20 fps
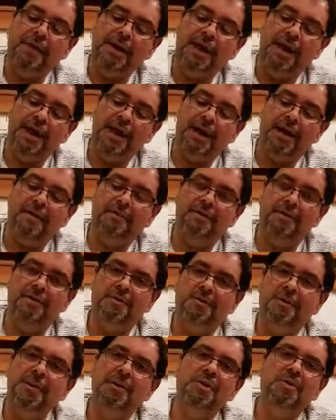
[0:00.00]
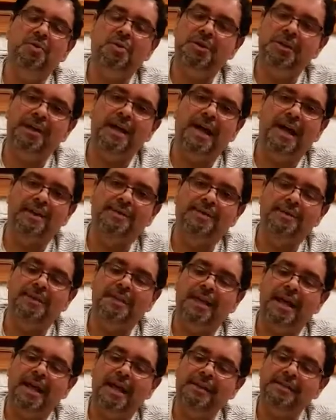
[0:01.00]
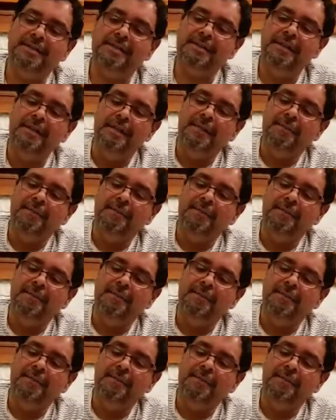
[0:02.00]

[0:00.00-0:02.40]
have a really cool decanter to decant it,